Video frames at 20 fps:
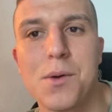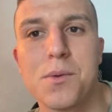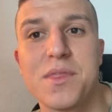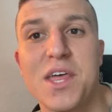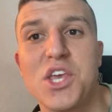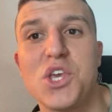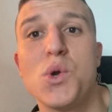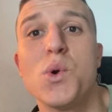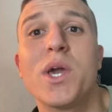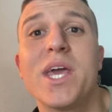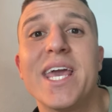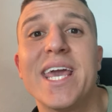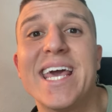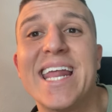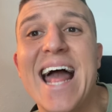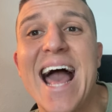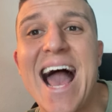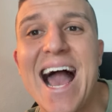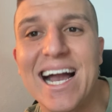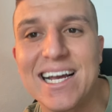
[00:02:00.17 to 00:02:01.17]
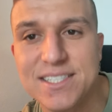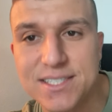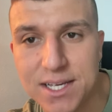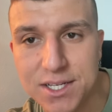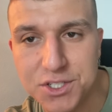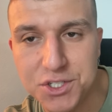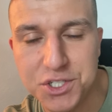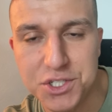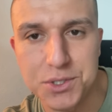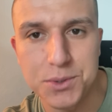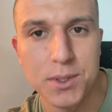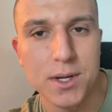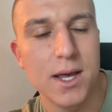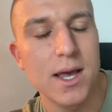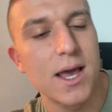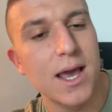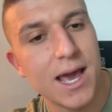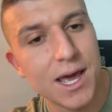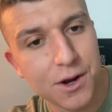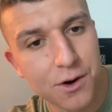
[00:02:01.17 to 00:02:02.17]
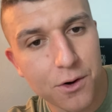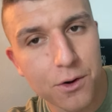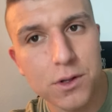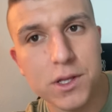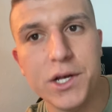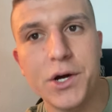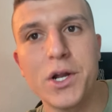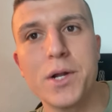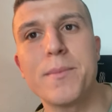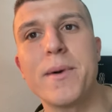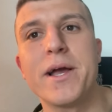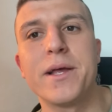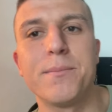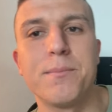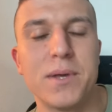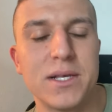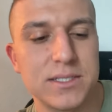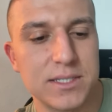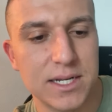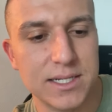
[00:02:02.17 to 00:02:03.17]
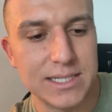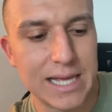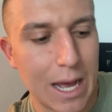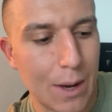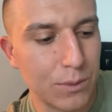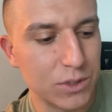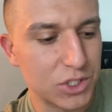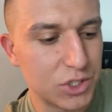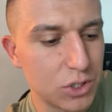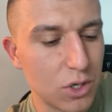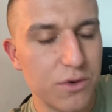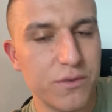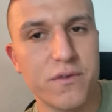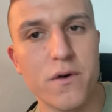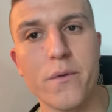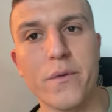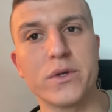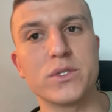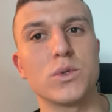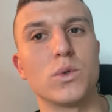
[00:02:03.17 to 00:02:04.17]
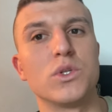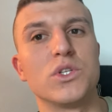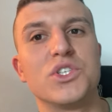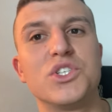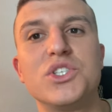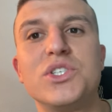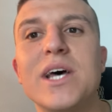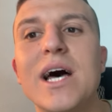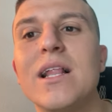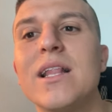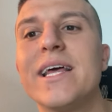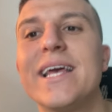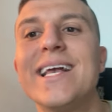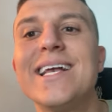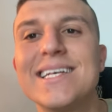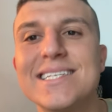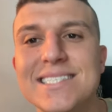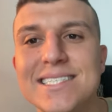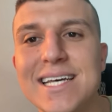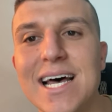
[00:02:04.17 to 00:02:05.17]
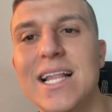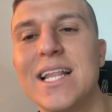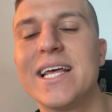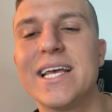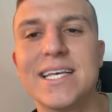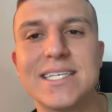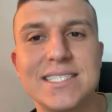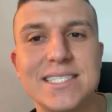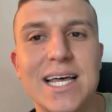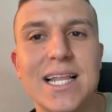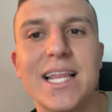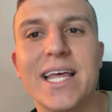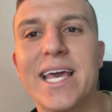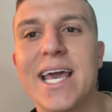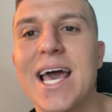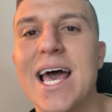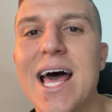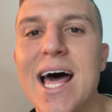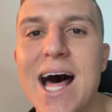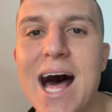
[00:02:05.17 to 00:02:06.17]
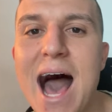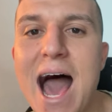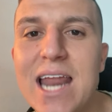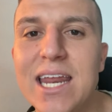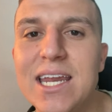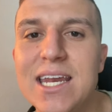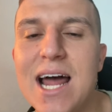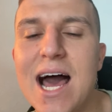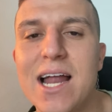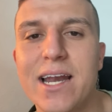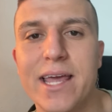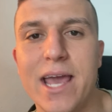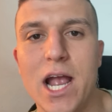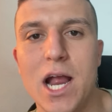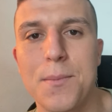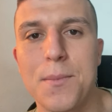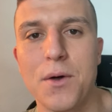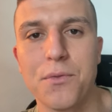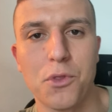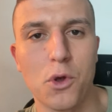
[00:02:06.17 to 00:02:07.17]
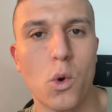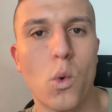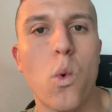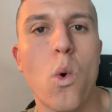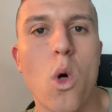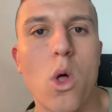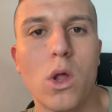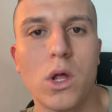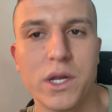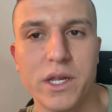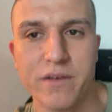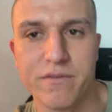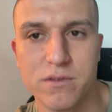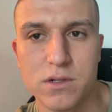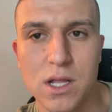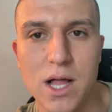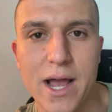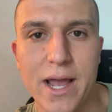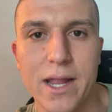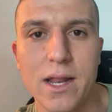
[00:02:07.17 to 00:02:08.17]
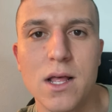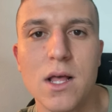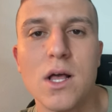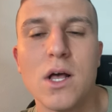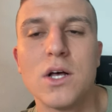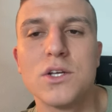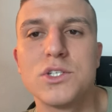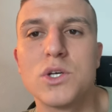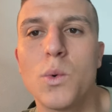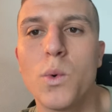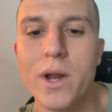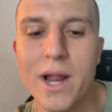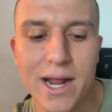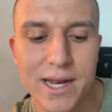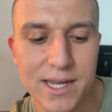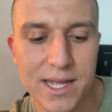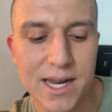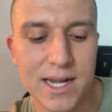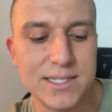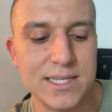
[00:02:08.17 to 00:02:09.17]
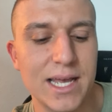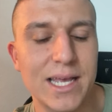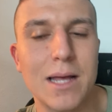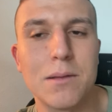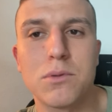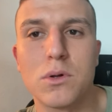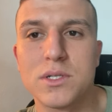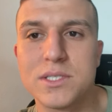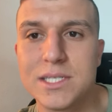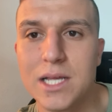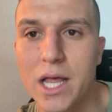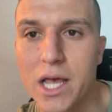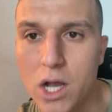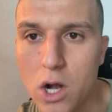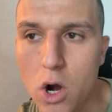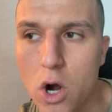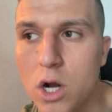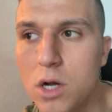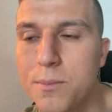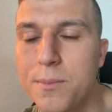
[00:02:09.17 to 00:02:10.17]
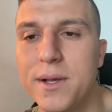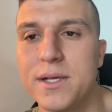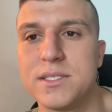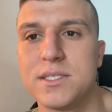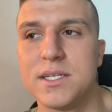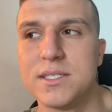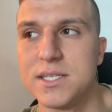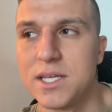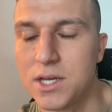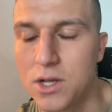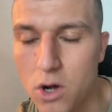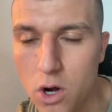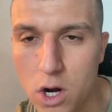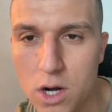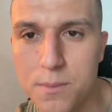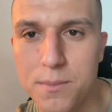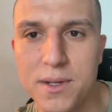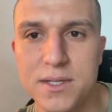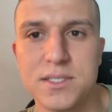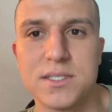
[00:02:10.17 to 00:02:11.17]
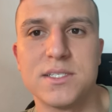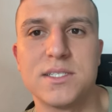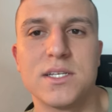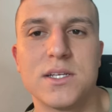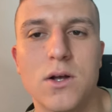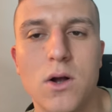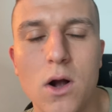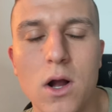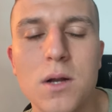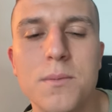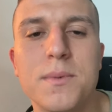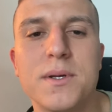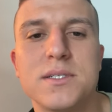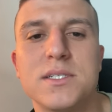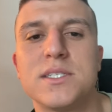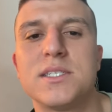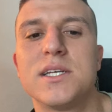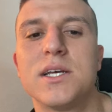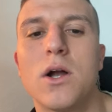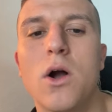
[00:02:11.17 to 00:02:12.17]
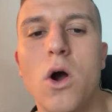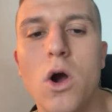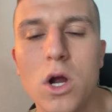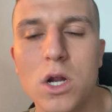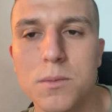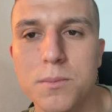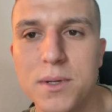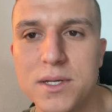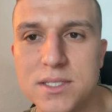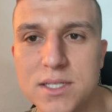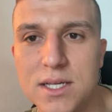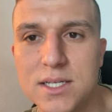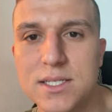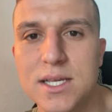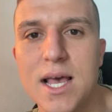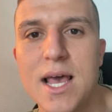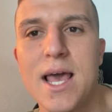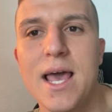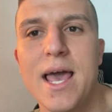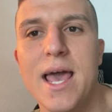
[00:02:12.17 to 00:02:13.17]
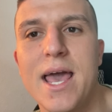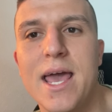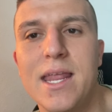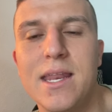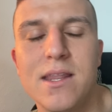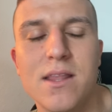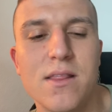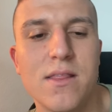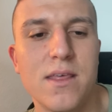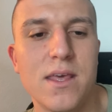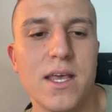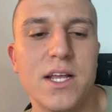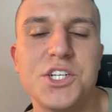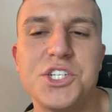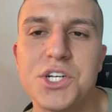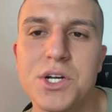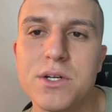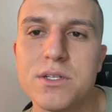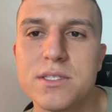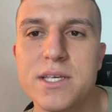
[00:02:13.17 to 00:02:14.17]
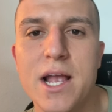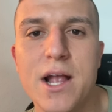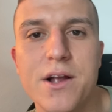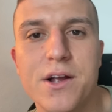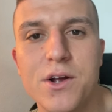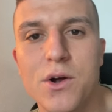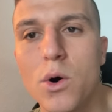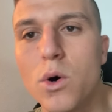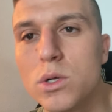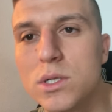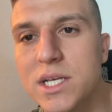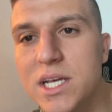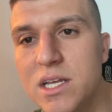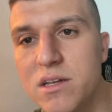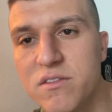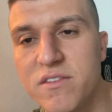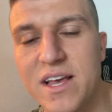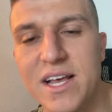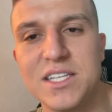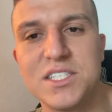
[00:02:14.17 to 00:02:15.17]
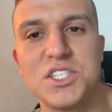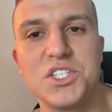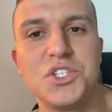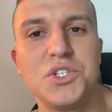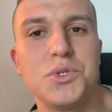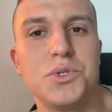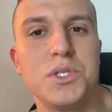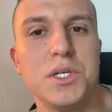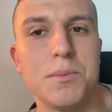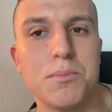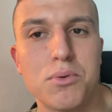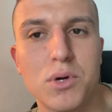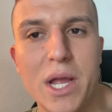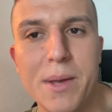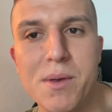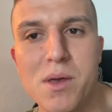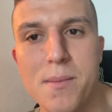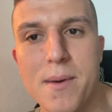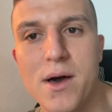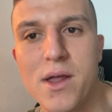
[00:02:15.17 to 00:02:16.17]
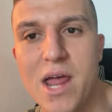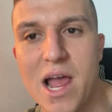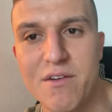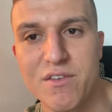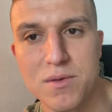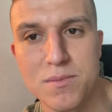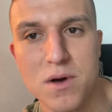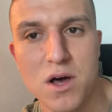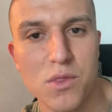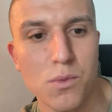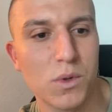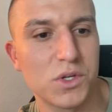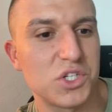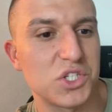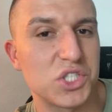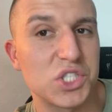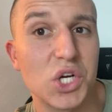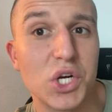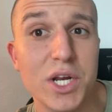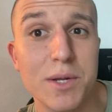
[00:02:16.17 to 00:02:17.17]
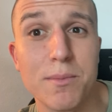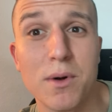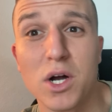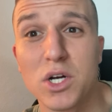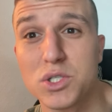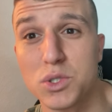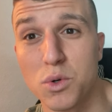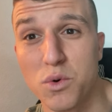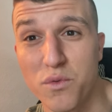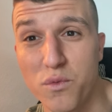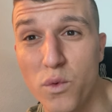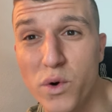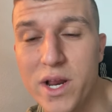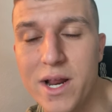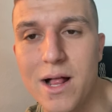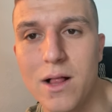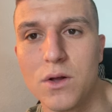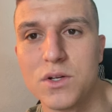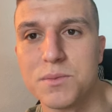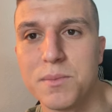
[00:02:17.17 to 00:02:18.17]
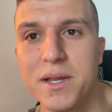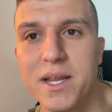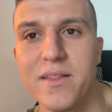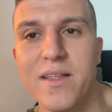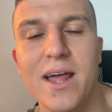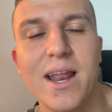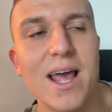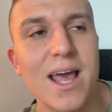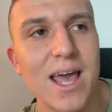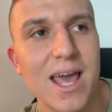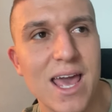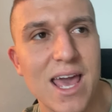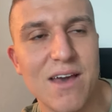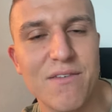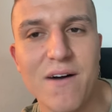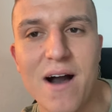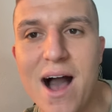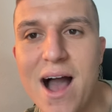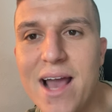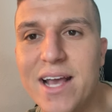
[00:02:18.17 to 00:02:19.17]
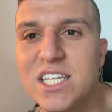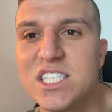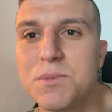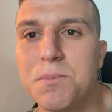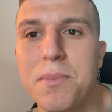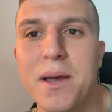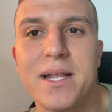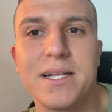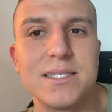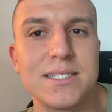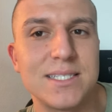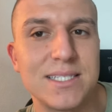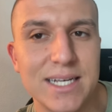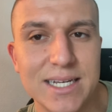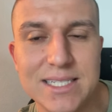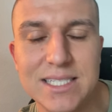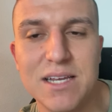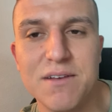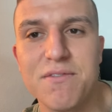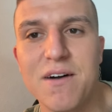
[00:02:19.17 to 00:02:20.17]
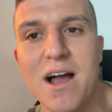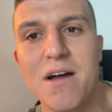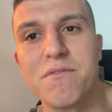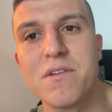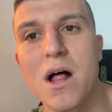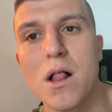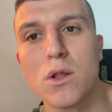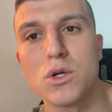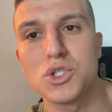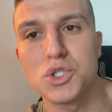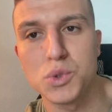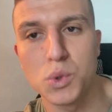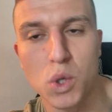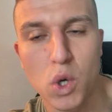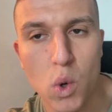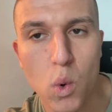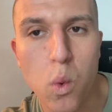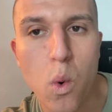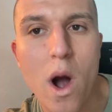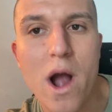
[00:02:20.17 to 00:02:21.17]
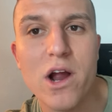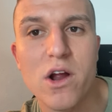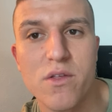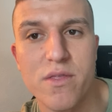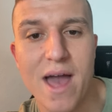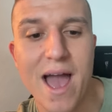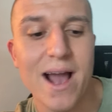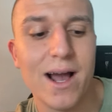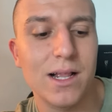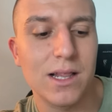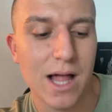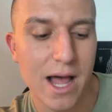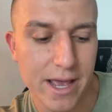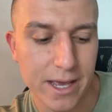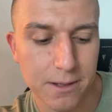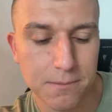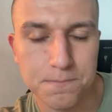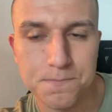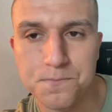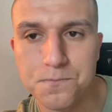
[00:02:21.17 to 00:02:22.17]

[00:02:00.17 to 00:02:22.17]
number that you can get access to. And early on in my business, I was so focused on selling, selling, selling, I did not care about the quality of client. So what I did is I kept on selling card business and card business and card business and card business. And the insurance carrier only advances you the premium amount every month, which is 30 bucks or $40, meaning that if I spent $65 to acquire acquire that client,